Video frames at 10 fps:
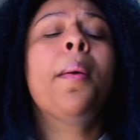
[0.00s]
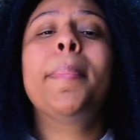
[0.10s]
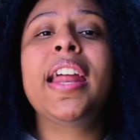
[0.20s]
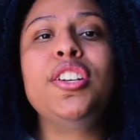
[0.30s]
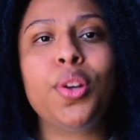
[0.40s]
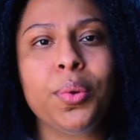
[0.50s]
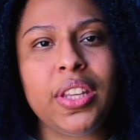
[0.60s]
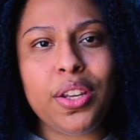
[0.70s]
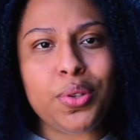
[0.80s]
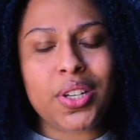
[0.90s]
But I don't
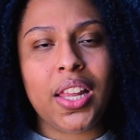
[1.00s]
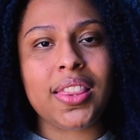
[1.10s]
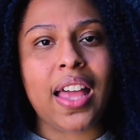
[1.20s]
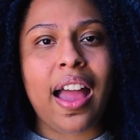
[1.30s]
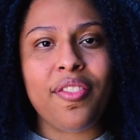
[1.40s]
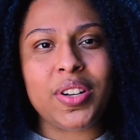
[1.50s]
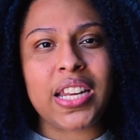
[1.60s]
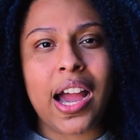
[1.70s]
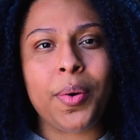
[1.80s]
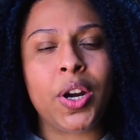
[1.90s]
think you should let the ivory
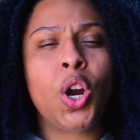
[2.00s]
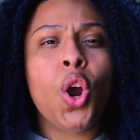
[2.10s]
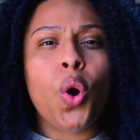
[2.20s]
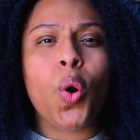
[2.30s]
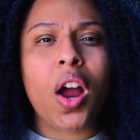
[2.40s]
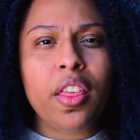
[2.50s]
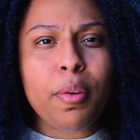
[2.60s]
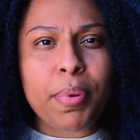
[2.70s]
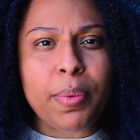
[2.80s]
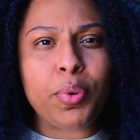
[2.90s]
tower or
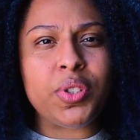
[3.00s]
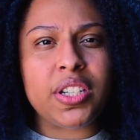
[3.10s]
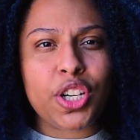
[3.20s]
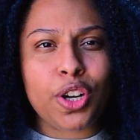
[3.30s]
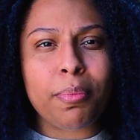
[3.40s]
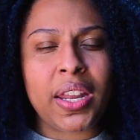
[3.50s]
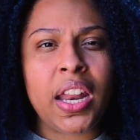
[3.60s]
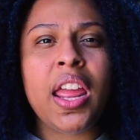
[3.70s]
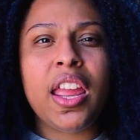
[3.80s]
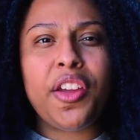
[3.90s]
other people determine
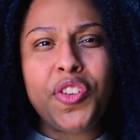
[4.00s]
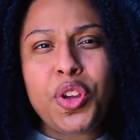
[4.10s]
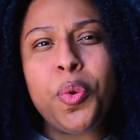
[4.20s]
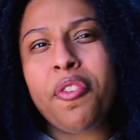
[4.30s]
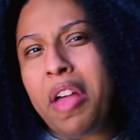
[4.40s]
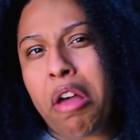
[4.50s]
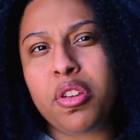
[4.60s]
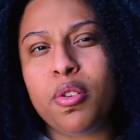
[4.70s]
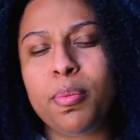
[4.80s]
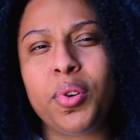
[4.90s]
if you are
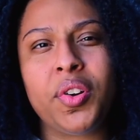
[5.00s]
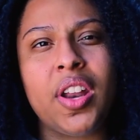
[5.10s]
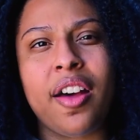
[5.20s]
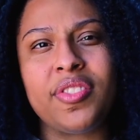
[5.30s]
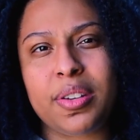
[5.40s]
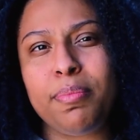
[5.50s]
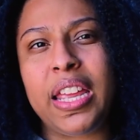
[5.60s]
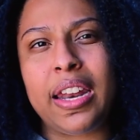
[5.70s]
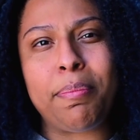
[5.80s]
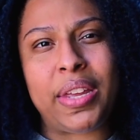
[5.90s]
valuable enough to
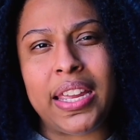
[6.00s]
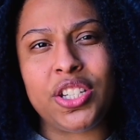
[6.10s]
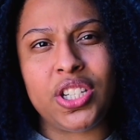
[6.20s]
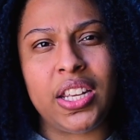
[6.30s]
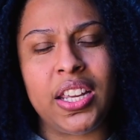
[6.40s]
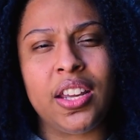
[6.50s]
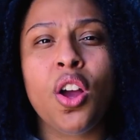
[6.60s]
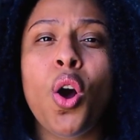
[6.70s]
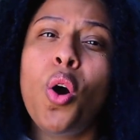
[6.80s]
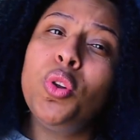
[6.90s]
get a PhD.
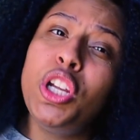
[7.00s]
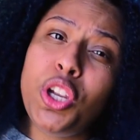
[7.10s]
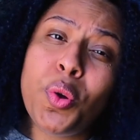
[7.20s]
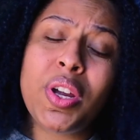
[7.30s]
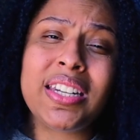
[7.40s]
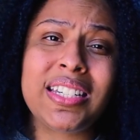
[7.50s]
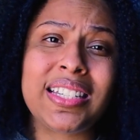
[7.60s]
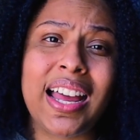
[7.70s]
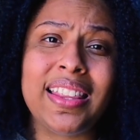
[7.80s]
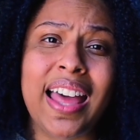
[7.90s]
Only you can
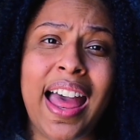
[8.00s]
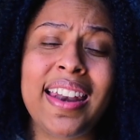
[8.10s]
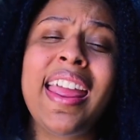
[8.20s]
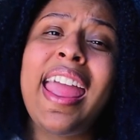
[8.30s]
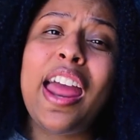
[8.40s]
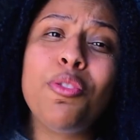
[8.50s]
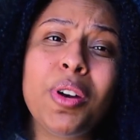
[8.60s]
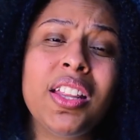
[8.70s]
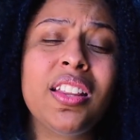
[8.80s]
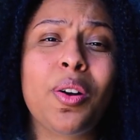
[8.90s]
decide that. And
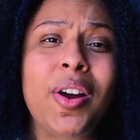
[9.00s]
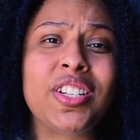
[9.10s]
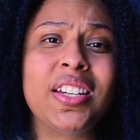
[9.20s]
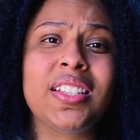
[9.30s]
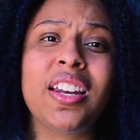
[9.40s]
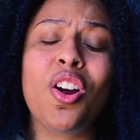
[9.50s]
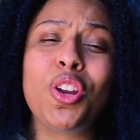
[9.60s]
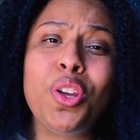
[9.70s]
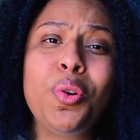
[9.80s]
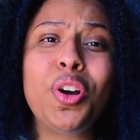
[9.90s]
really the question isn't,
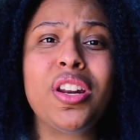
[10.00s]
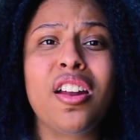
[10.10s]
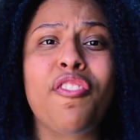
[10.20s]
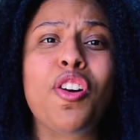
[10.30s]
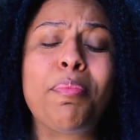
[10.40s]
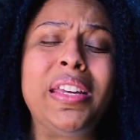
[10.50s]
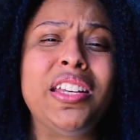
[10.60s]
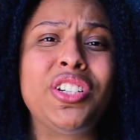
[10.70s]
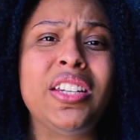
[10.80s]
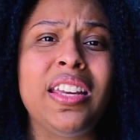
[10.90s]
are you good enough for a
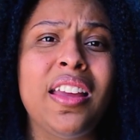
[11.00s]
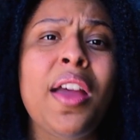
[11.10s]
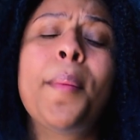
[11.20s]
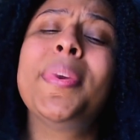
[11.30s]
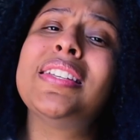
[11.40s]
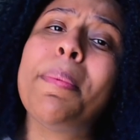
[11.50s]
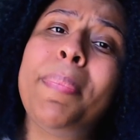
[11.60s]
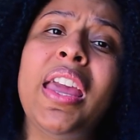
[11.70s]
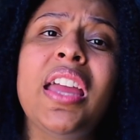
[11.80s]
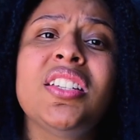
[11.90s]
PhD, but is a
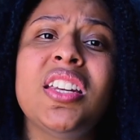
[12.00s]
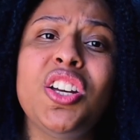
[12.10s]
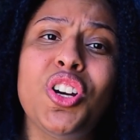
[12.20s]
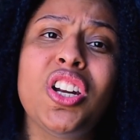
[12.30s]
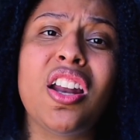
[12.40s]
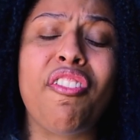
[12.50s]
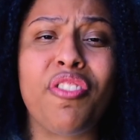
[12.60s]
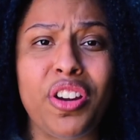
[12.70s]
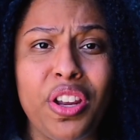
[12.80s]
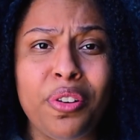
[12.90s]
PhD good enough
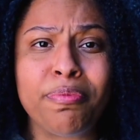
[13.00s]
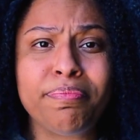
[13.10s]
for you?